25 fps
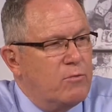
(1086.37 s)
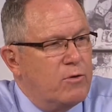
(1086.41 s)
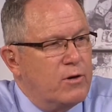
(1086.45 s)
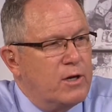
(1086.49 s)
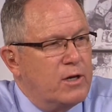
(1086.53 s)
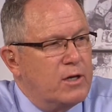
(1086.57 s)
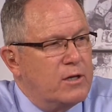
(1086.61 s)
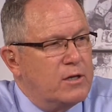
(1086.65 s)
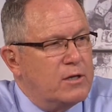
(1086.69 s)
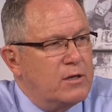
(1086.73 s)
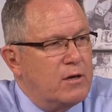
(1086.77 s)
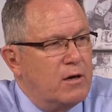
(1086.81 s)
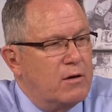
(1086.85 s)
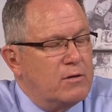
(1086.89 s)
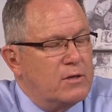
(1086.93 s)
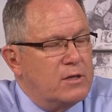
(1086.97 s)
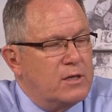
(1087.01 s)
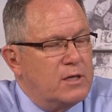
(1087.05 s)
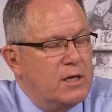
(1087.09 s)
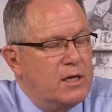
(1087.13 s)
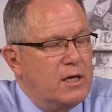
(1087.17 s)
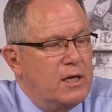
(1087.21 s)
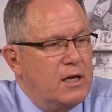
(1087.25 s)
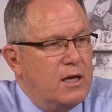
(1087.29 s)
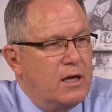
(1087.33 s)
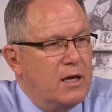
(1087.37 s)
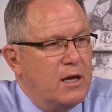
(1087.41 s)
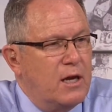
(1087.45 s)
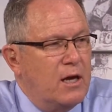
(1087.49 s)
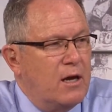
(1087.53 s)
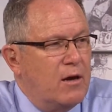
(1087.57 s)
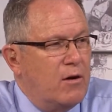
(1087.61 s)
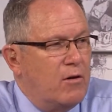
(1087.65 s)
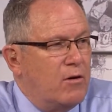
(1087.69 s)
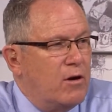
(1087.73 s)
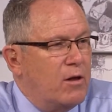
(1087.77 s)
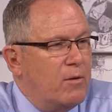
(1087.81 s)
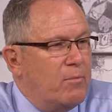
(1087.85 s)
We're going to start seeing
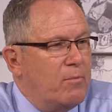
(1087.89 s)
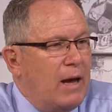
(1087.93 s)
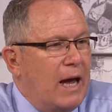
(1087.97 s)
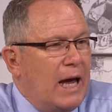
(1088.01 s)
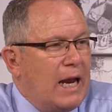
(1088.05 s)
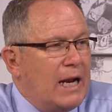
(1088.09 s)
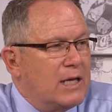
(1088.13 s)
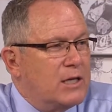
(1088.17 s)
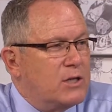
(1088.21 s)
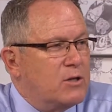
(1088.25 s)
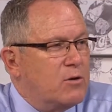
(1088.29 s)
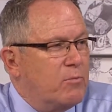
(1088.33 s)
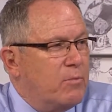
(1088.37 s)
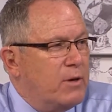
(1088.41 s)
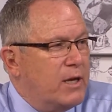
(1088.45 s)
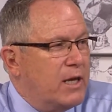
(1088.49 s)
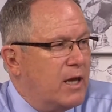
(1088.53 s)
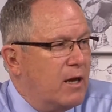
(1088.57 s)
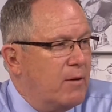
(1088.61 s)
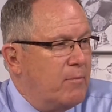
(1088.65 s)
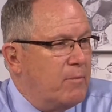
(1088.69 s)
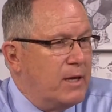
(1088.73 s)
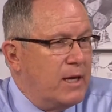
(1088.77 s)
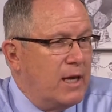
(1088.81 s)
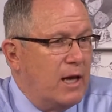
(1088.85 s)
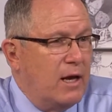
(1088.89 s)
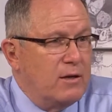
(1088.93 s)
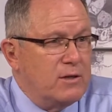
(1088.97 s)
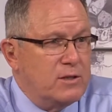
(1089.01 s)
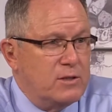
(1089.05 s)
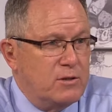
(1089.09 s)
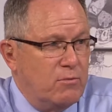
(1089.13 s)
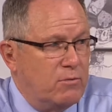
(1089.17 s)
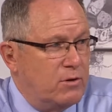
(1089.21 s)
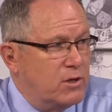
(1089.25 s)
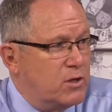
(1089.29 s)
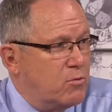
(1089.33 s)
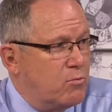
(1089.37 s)
uh, early ballots will be coming out,
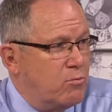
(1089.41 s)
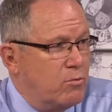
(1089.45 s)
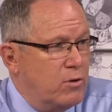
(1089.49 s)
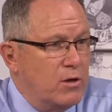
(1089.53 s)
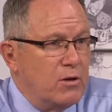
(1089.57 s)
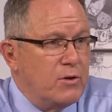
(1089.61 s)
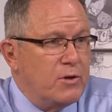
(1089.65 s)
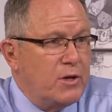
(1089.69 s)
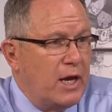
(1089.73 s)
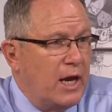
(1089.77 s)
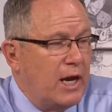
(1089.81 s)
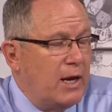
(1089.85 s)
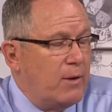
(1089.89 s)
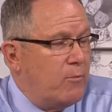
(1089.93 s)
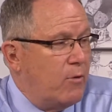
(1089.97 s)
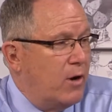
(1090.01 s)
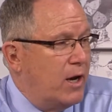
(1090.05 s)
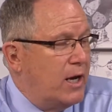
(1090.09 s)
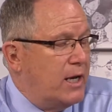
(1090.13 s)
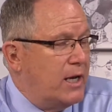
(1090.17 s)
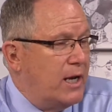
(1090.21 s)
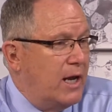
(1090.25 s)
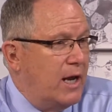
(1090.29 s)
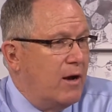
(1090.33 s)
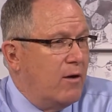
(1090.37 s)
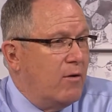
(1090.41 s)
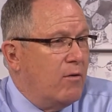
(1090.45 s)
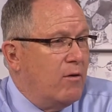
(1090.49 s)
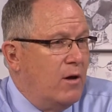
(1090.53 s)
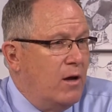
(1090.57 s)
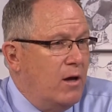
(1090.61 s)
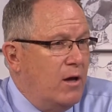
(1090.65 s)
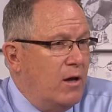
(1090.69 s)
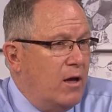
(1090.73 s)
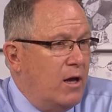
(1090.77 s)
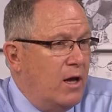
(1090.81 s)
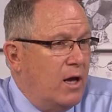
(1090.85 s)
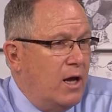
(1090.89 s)
so it's real time right now
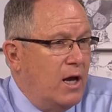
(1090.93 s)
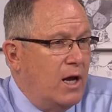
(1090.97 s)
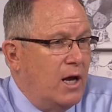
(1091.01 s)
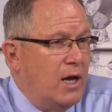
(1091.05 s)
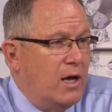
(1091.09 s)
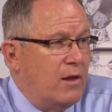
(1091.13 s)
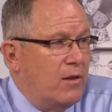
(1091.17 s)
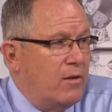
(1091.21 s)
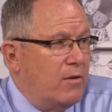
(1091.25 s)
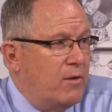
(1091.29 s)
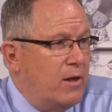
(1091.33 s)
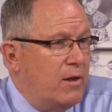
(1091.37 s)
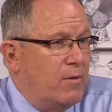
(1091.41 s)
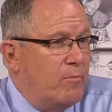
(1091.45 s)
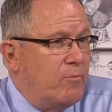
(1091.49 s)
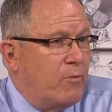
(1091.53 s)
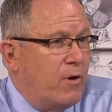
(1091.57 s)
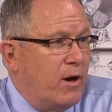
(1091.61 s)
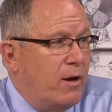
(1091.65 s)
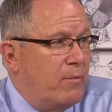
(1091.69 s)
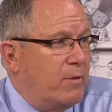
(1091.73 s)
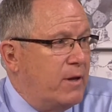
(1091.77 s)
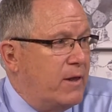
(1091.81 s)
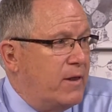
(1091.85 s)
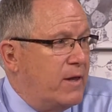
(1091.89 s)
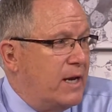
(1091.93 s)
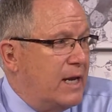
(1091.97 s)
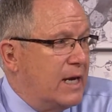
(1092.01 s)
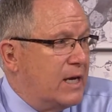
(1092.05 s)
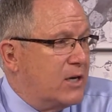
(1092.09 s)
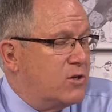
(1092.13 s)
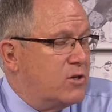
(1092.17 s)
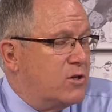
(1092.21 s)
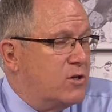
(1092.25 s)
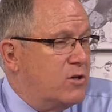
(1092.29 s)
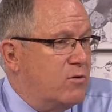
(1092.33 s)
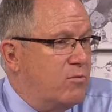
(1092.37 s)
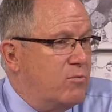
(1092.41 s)
uh, and probably in the
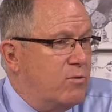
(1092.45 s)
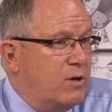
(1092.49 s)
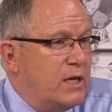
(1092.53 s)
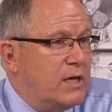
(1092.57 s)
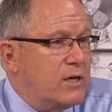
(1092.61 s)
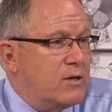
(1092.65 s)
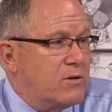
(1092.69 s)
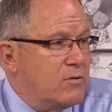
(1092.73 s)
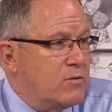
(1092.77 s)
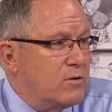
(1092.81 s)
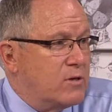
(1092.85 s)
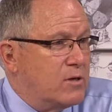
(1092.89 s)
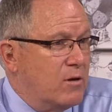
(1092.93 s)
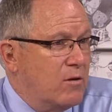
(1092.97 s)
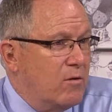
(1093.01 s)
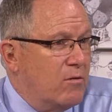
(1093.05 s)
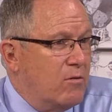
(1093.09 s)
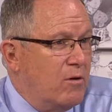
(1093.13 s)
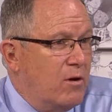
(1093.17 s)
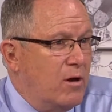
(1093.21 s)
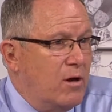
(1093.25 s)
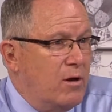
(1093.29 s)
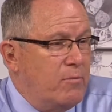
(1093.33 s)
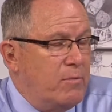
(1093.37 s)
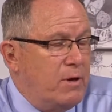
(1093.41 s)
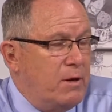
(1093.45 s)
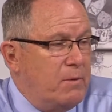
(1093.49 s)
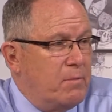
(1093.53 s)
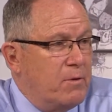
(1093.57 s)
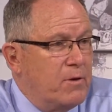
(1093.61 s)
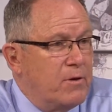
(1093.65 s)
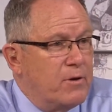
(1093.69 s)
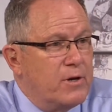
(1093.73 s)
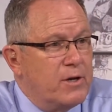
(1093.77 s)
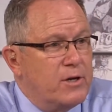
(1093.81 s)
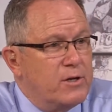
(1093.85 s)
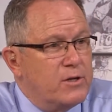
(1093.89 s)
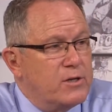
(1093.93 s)
next two weeks or so,
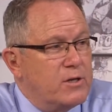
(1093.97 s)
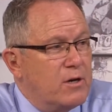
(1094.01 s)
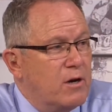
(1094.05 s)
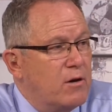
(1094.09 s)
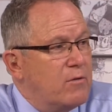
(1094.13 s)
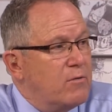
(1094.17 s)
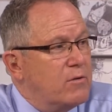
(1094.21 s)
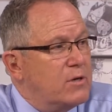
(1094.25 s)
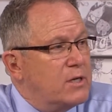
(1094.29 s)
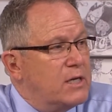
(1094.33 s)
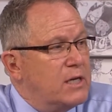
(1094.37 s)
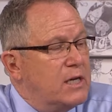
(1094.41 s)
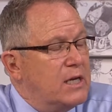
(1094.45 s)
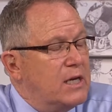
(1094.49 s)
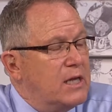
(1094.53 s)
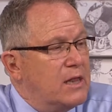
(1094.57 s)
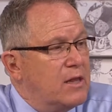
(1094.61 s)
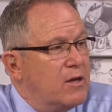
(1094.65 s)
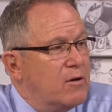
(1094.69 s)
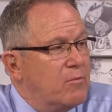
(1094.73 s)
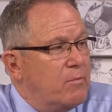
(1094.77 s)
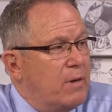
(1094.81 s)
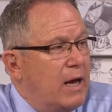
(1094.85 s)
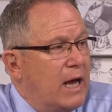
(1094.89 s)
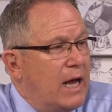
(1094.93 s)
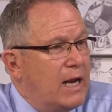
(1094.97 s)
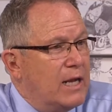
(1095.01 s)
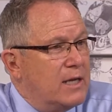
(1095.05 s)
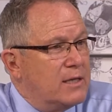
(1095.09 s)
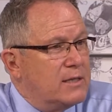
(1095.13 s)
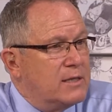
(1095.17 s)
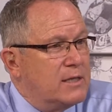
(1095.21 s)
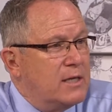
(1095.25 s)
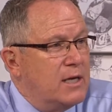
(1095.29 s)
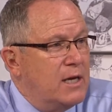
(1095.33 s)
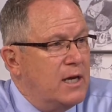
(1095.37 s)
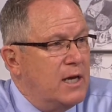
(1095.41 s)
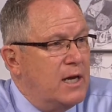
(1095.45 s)
people are going to start seeing their
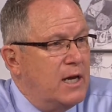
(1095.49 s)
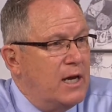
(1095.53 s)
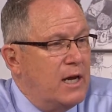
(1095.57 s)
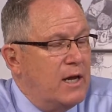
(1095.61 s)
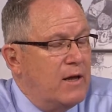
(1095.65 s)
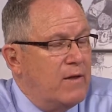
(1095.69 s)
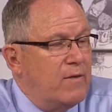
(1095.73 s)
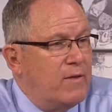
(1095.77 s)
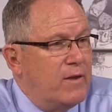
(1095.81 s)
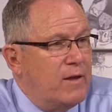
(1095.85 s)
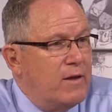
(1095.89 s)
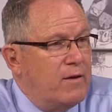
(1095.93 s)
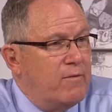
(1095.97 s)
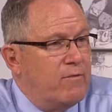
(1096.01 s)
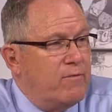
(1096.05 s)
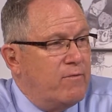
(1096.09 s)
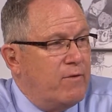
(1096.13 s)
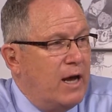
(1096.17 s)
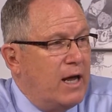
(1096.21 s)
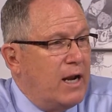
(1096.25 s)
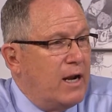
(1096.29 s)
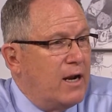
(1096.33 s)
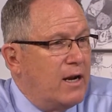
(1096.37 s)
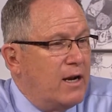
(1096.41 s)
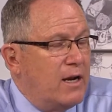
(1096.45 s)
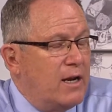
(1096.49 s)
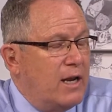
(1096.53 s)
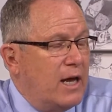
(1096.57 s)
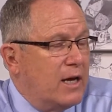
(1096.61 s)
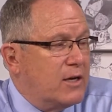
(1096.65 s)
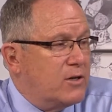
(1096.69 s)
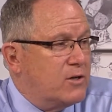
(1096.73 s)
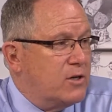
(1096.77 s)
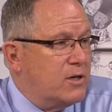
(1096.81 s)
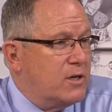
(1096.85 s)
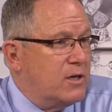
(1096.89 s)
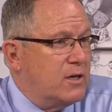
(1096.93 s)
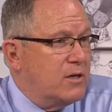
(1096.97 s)
ballots, and the final
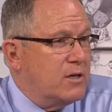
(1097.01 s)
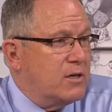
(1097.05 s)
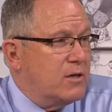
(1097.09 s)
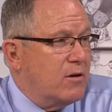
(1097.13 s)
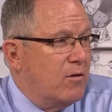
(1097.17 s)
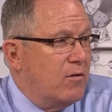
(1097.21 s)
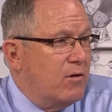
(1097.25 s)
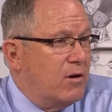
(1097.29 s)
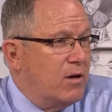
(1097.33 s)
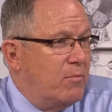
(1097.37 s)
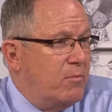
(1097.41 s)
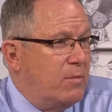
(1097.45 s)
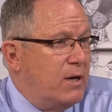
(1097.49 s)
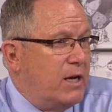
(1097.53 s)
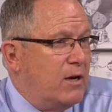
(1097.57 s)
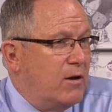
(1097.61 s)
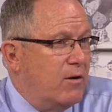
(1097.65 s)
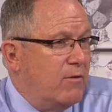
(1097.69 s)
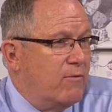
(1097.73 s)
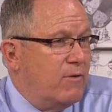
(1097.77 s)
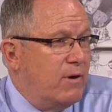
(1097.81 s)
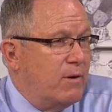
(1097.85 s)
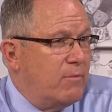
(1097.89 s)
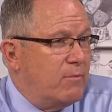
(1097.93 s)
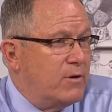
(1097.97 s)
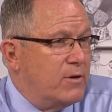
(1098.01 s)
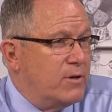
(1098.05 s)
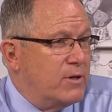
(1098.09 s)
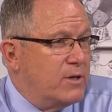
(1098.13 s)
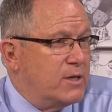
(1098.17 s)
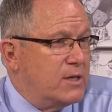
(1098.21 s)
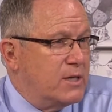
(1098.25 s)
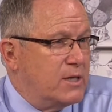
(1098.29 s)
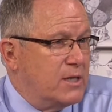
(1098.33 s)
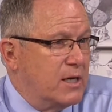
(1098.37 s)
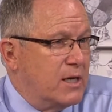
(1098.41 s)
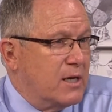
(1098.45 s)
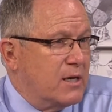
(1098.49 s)
election is going to be November the
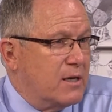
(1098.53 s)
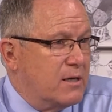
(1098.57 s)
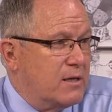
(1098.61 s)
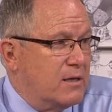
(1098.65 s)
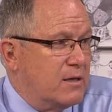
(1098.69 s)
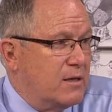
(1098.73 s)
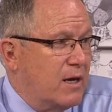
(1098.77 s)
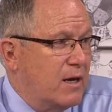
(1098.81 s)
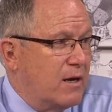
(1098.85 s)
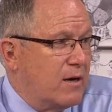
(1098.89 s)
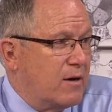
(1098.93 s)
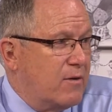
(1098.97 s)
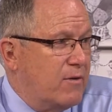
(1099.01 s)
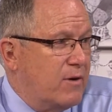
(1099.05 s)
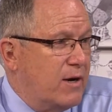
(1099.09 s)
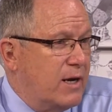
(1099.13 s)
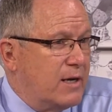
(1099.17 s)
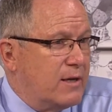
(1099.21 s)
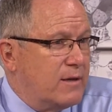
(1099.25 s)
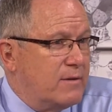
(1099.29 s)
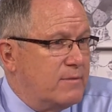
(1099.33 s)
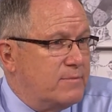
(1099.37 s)
6th. Is that correct?